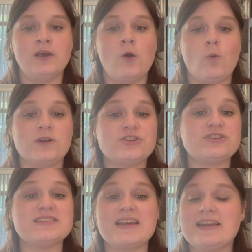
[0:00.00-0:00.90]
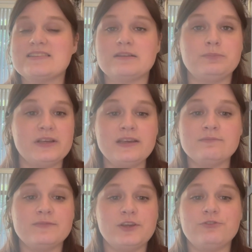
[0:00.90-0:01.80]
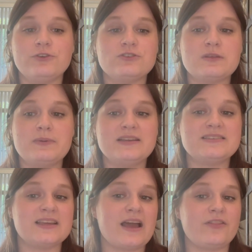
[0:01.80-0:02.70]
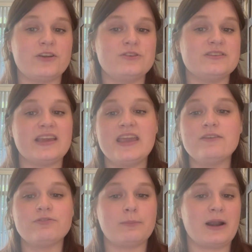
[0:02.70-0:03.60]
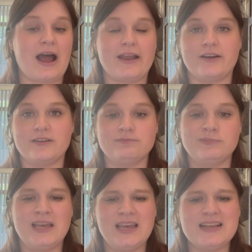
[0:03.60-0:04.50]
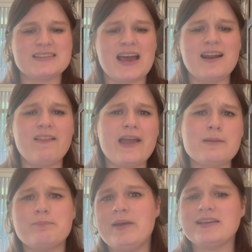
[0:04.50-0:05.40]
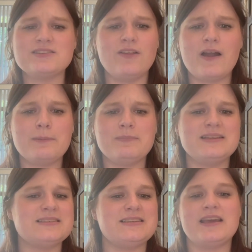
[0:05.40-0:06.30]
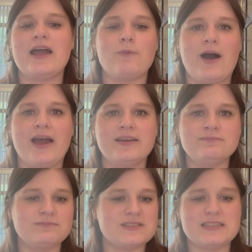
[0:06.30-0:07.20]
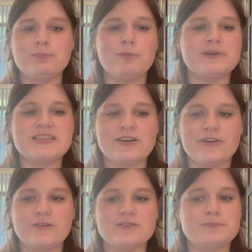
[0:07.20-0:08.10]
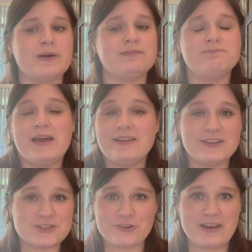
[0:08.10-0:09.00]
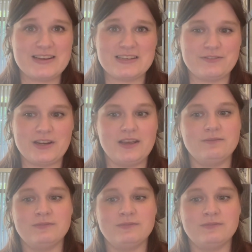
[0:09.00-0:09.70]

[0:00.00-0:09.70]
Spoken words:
Once your design is complete, you fuse the beads together using heat from an iron. It's kind of like pixel art meets DIY, simple materials but endless creativity.